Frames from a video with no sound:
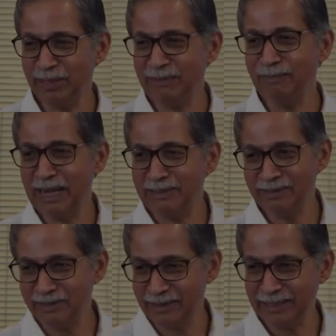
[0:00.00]
being
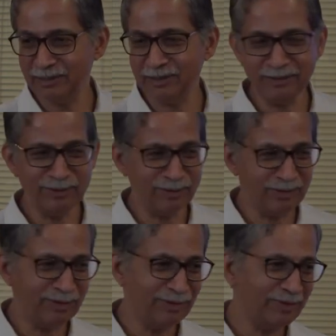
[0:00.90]
banyan trees and
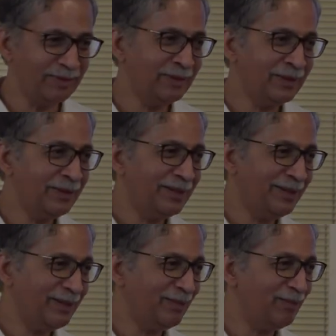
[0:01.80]
you know,
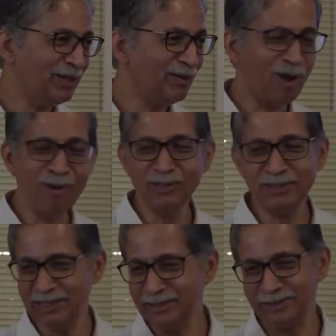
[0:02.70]
but normal
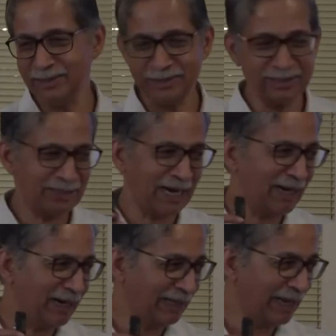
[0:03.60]
trees just
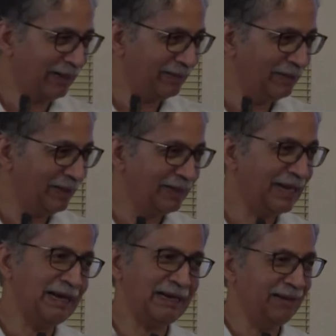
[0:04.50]
stand like that, right?
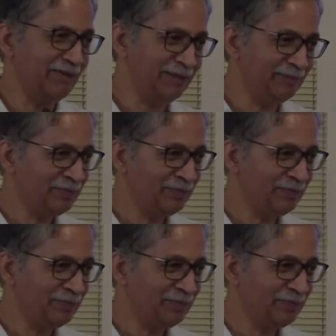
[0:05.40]
Cantilever.